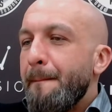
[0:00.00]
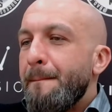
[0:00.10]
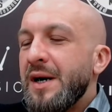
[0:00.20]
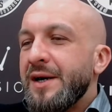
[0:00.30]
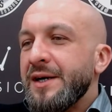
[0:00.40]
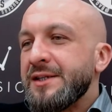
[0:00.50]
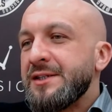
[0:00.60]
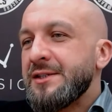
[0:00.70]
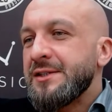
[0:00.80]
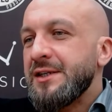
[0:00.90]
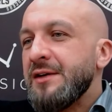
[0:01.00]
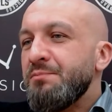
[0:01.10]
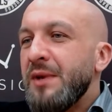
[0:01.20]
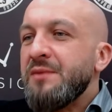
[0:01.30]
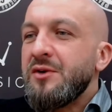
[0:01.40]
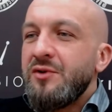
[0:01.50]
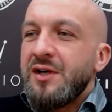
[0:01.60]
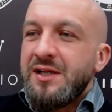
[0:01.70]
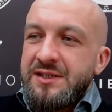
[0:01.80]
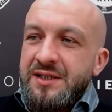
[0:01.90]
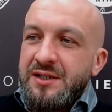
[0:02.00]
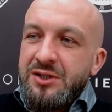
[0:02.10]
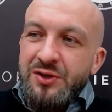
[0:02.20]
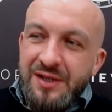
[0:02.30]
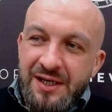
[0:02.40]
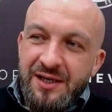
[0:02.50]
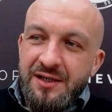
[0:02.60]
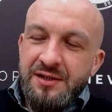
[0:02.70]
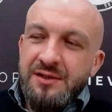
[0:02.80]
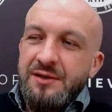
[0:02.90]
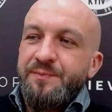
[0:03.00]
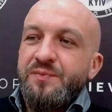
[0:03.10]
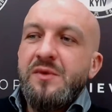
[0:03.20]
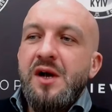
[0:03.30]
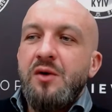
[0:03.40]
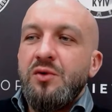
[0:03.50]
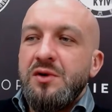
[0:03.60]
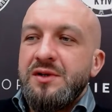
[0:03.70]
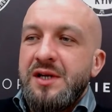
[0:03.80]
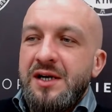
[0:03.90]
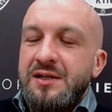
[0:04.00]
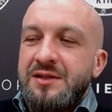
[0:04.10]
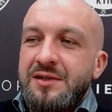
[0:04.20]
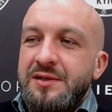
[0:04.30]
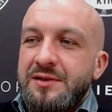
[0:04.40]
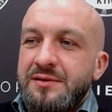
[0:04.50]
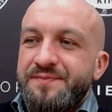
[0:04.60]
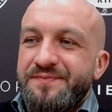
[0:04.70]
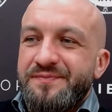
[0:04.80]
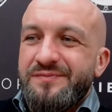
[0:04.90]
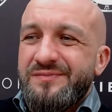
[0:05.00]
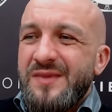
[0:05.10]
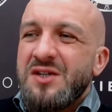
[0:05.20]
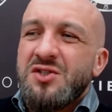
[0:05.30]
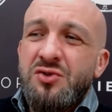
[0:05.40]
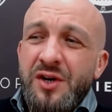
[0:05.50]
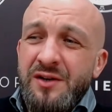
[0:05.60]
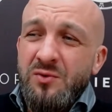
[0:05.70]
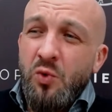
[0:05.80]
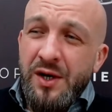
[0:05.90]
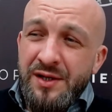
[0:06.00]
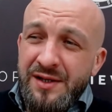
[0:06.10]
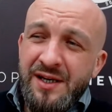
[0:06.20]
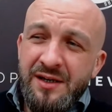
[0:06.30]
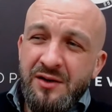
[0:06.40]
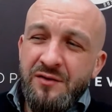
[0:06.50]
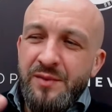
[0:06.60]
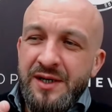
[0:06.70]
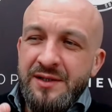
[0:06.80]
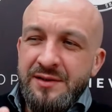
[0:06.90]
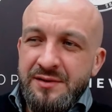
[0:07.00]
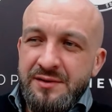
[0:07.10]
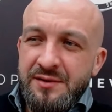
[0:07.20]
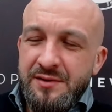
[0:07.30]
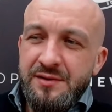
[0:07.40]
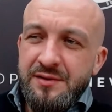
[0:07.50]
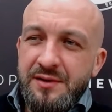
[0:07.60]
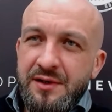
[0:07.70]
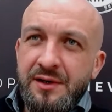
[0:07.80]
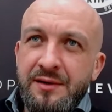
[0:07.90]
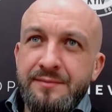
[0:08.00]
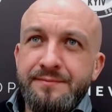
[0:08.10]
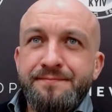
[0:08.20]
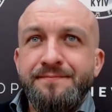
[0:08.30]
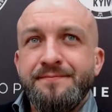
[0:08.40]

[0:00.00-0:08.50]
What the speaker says: But it made me realize that today I will not trade one day um,